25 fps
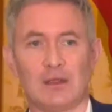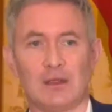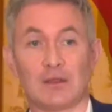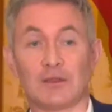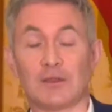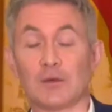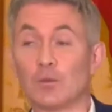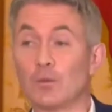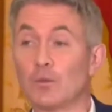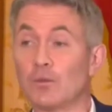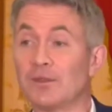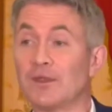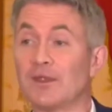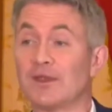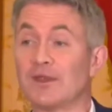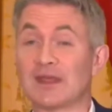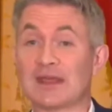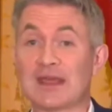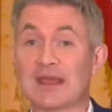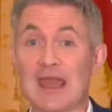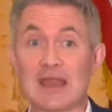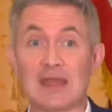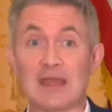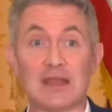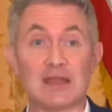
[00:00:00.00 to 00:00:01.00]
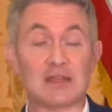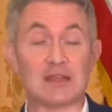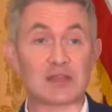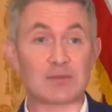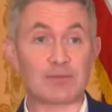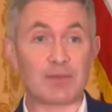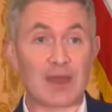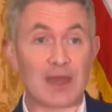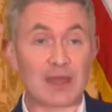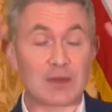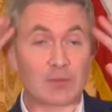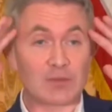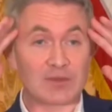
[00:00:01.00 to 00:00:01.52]
That again, in
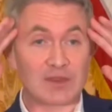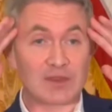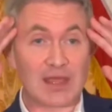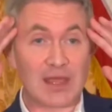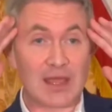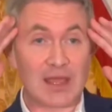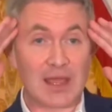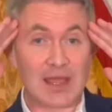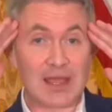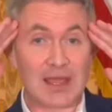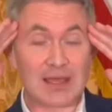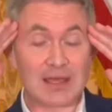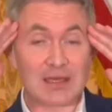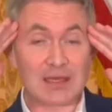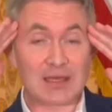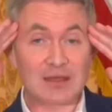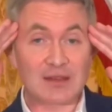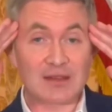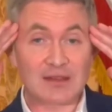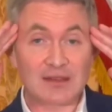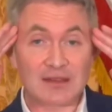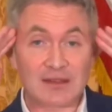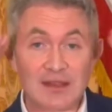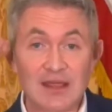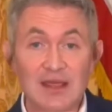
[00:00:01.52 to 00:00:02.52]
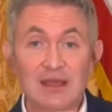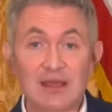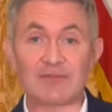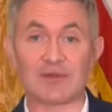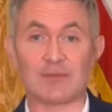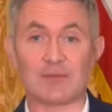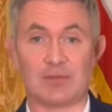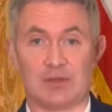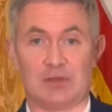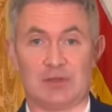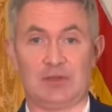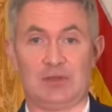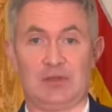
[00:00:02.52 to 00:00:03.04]
Japan, was
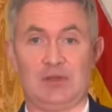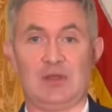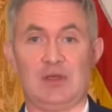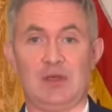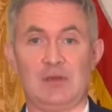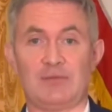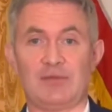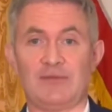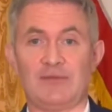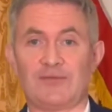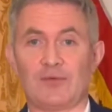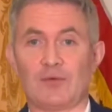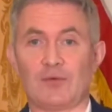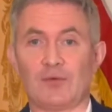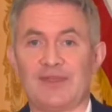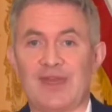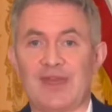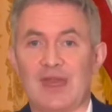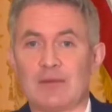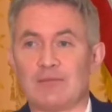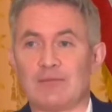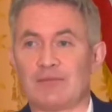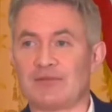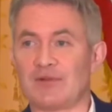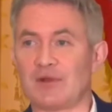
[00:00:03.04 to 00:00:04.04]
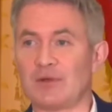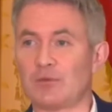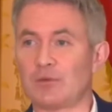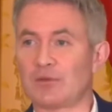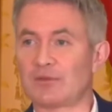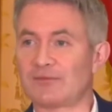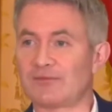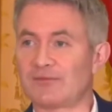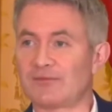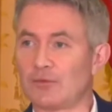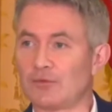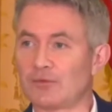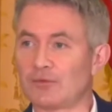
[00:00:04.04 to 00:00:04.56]
inconceivable before the emperor
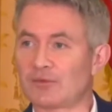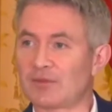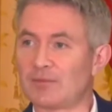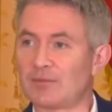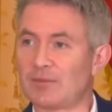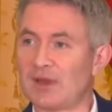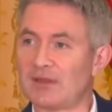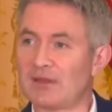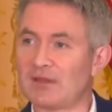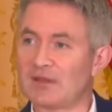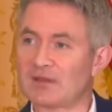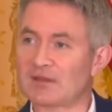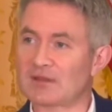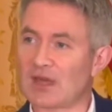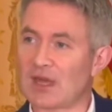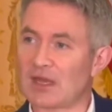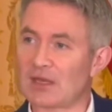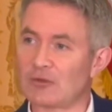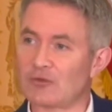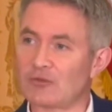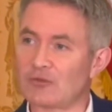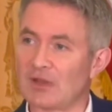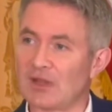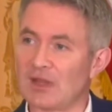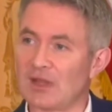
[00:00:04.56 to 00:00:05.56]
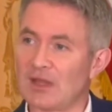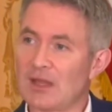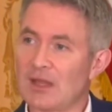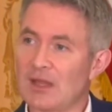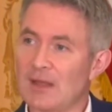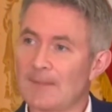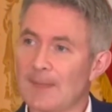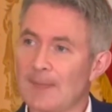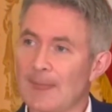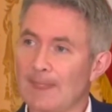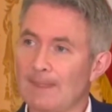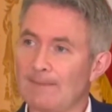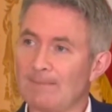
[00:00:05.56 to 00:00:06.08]
was forced by this country
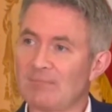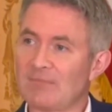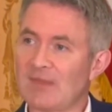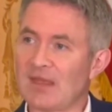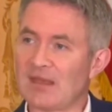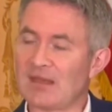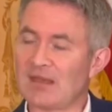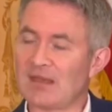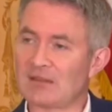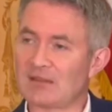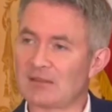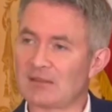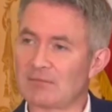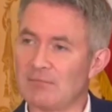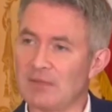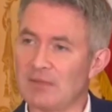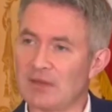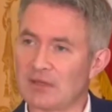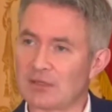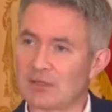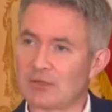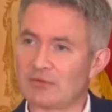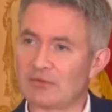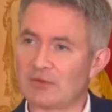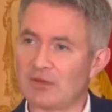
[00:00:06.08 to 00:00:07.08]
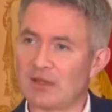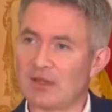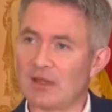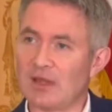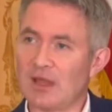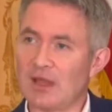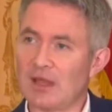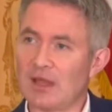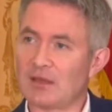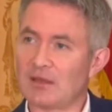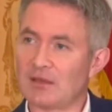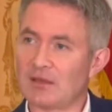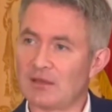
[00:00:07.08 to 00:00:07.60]
and its military
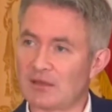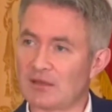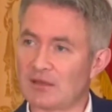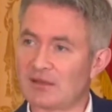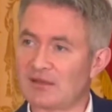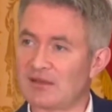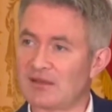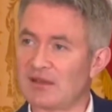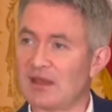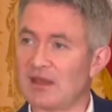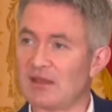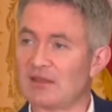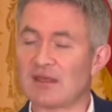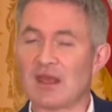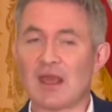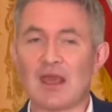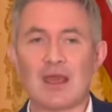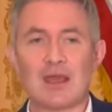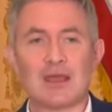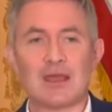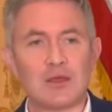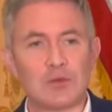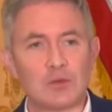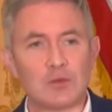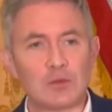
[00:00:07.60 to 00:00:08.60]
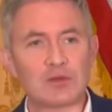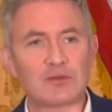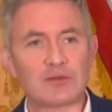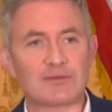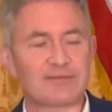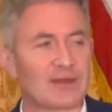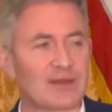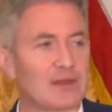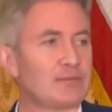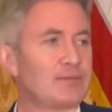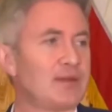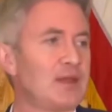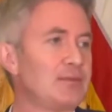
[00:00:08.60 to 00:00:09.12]
to cease. You would have
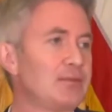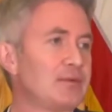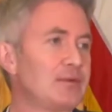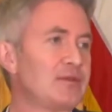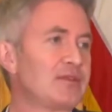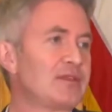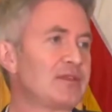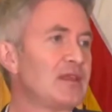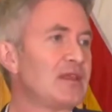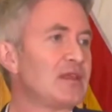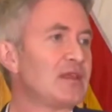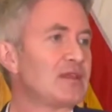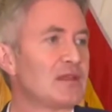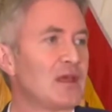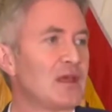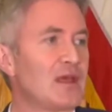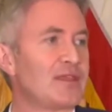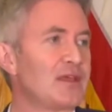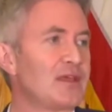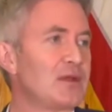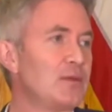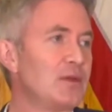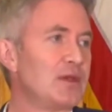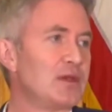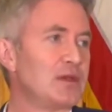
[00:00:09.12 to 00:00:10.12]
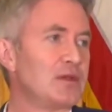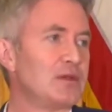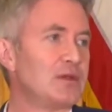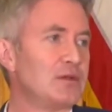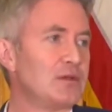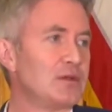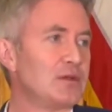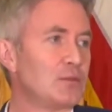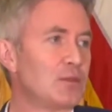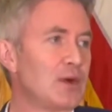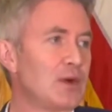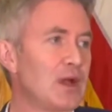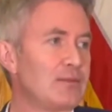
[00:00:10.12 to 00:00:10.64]
found people who say there's nothing we can do
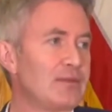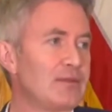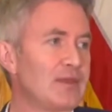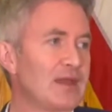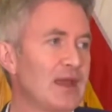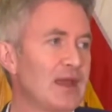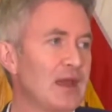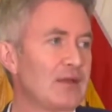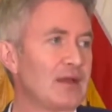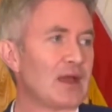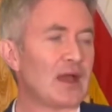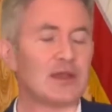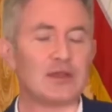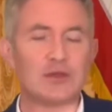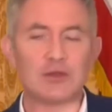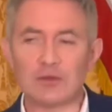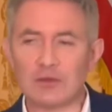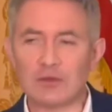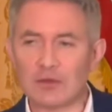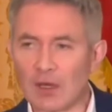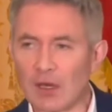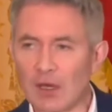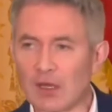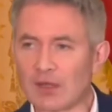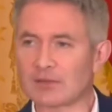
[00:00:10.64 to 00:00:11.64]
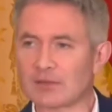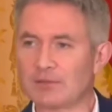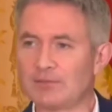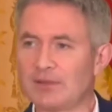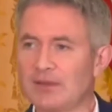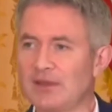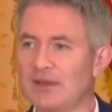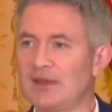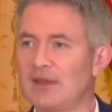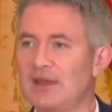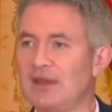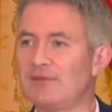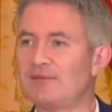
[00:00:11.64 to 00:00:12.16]
to wipe that out. I do not
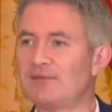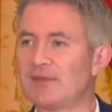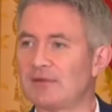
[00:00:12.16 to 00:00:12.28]
believe